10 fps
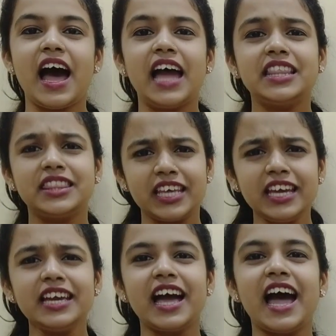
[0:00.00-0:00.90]
I
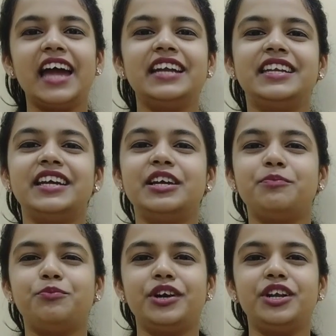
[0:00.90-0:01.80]
think I
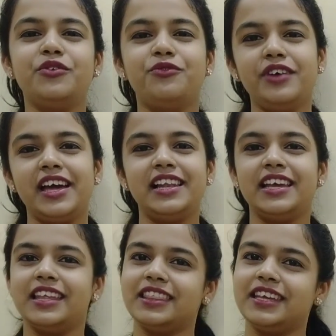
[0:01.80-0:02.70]
did pretty well
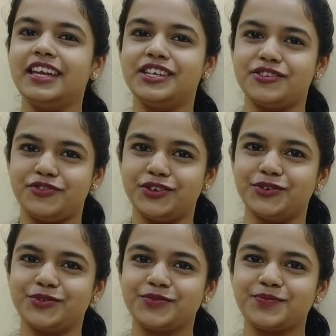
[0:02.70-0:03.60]
in the
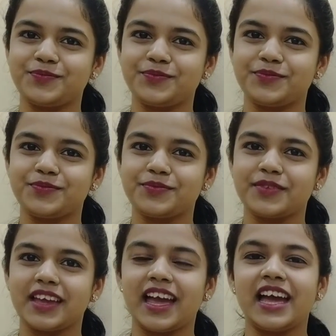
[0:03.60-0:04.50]
interview.
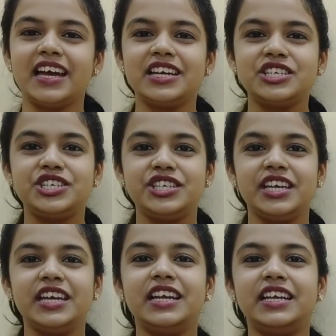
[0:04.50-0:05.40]

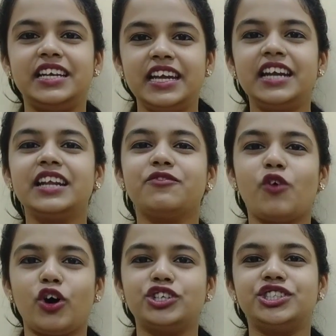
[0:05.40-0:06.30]
She did
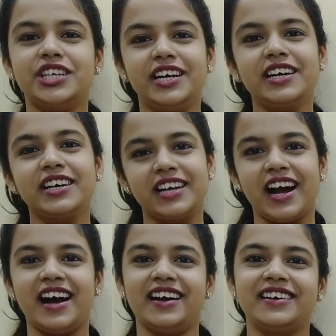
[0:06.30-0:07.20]
wash her
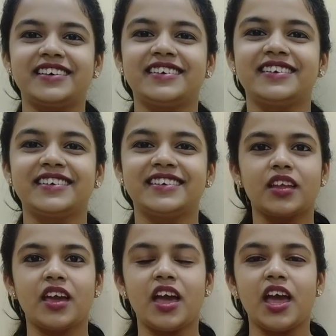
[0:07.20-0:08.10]
car.
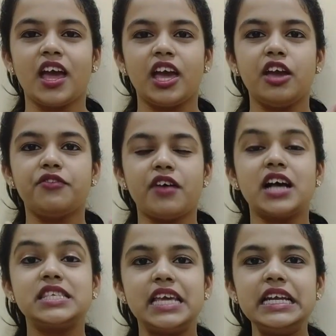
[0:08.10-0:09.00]
If
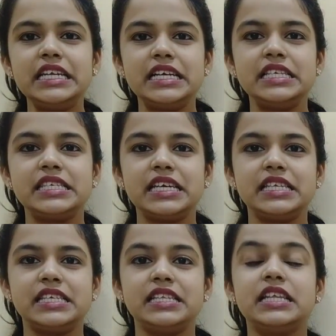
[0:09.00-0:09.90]
our sentence
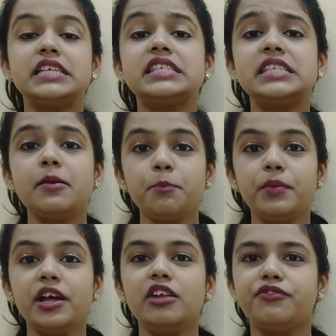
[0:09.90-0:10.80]
is in
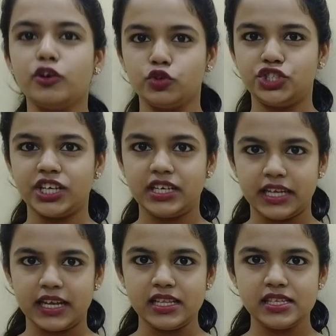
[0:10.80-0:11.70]
simple future
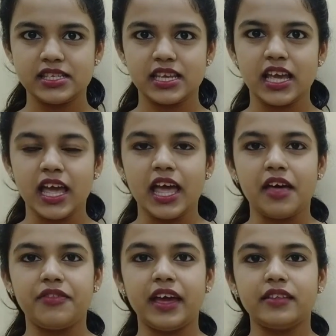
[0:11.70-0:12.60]
tense,
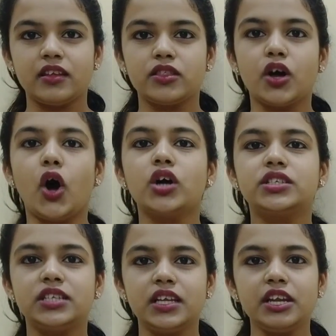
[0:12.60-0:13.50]
then the
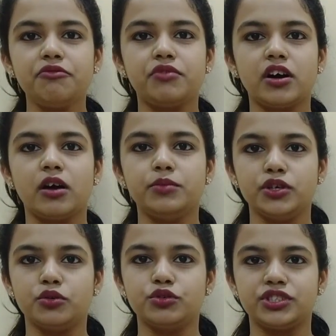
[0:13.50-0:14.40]
auxiliary verb
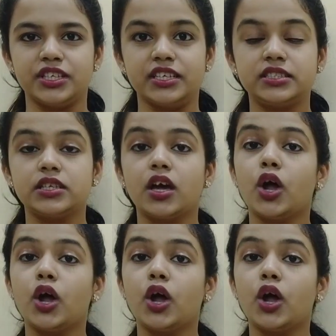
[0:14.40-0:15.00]
used is